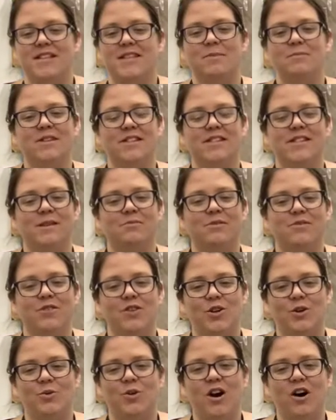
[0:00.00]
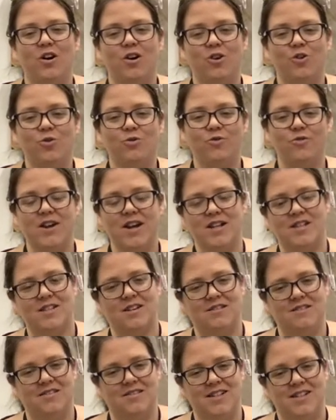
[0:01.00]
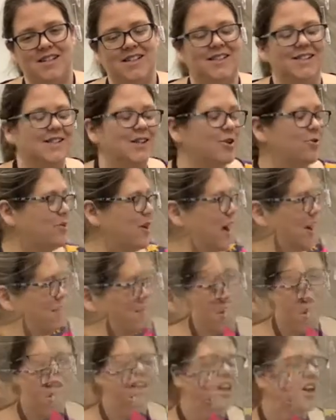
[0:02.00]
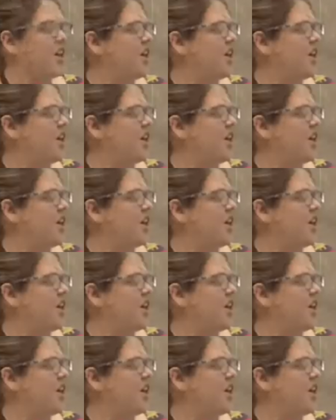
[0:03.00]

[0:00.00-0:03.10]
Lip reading: but some of you are great artists, so have a go at drawing.